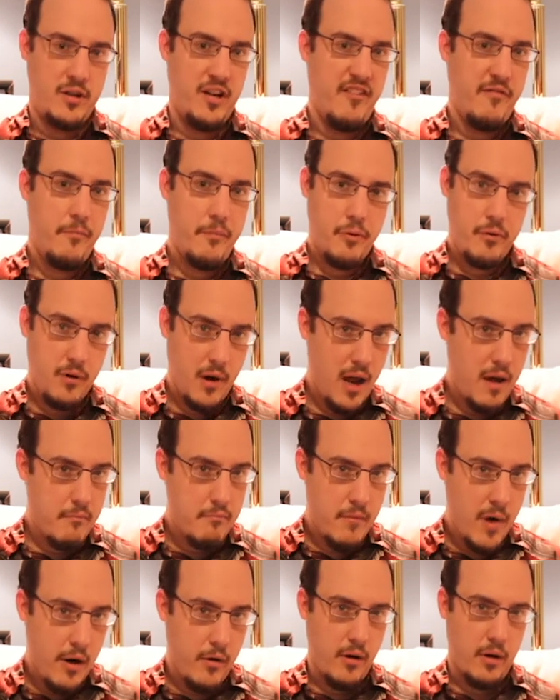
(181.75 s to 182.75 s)
have
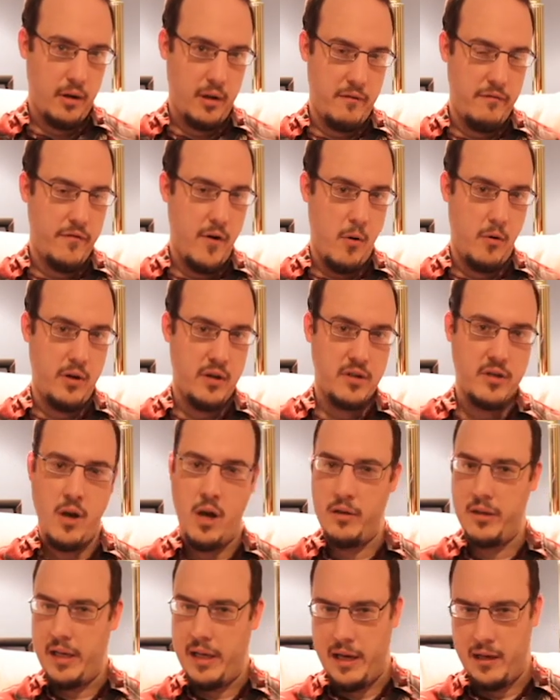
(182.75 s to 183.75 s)
primarily focused
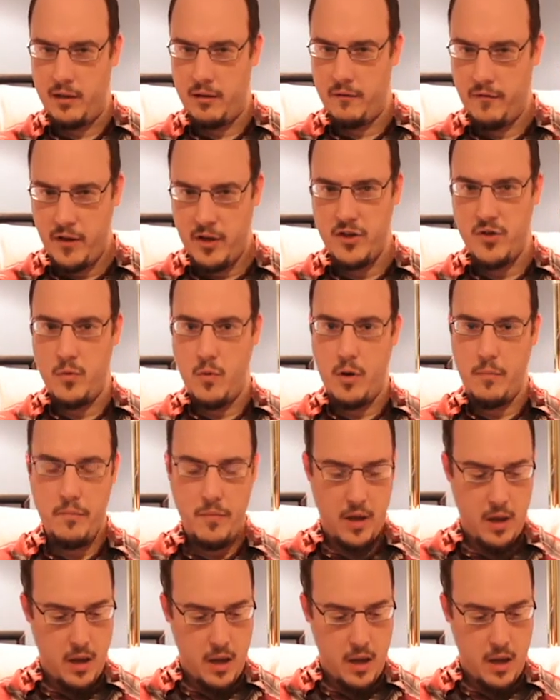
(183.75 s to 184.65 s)
on the individual.